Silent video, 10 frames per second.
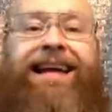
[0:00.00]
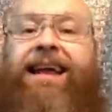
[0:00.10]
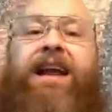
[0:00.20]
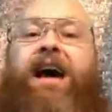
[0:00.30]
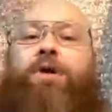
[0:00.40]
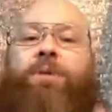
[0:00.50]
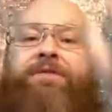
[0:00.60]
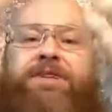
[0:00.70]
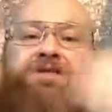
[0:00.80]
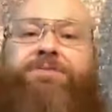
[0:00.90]
know how to
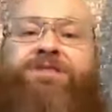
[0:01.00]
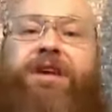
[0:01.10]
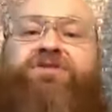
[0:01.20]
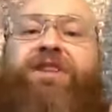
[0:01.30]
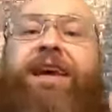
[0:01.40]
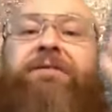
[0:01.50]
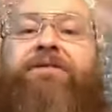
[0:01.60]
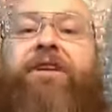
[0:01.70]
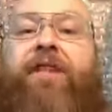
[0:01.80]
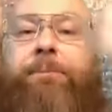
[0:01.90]
refresh themselves and get
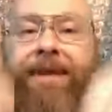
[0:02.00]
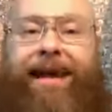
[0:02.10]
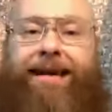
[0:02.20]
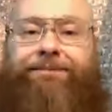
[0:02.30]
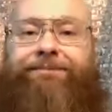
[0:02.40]
filled up again.